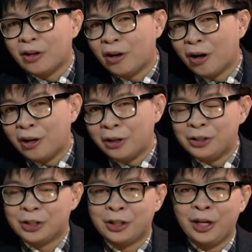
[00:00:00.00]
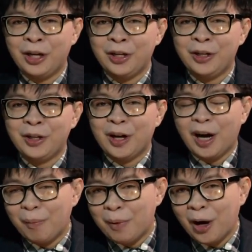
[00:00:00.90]
Knowledge, K,
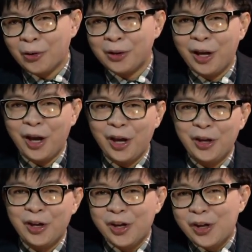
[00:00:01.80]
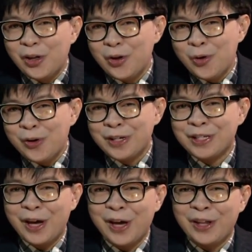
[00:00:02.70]
about A, new
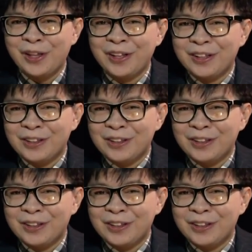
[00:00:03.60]
is N,